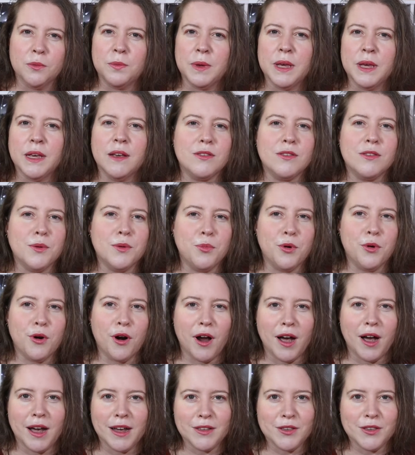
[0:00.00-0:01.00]
being
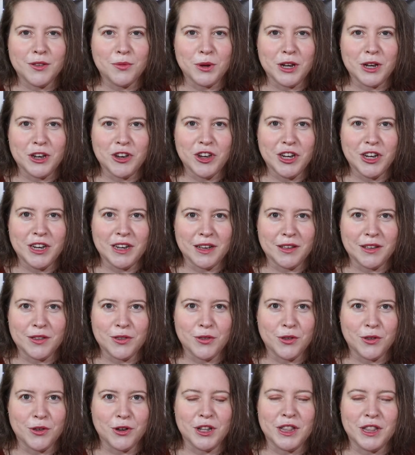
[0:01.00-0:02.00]
surprised when she does
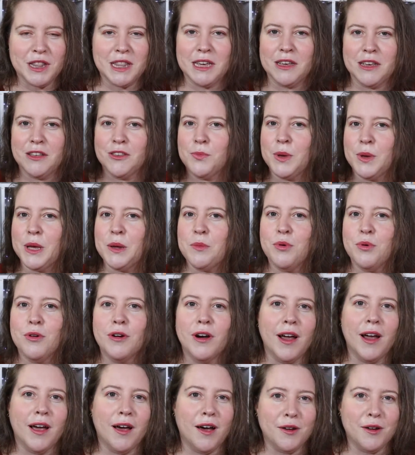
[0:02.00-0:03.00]
certain things, being
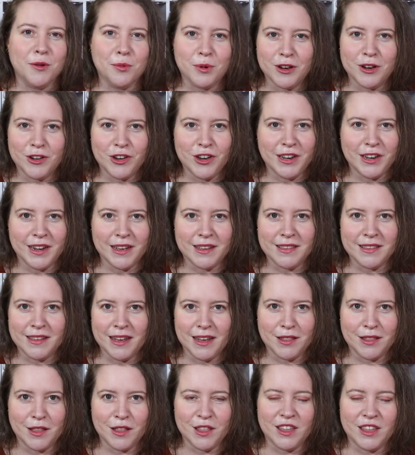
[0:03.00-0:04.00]
proud when she does
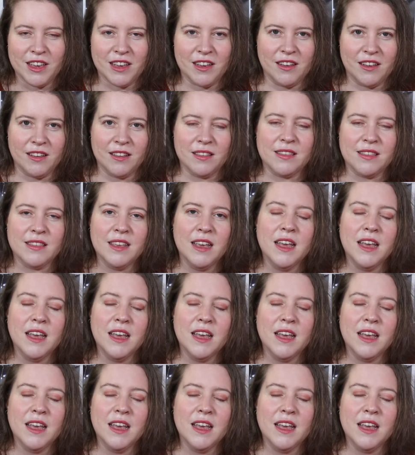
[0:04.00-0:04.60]
other things,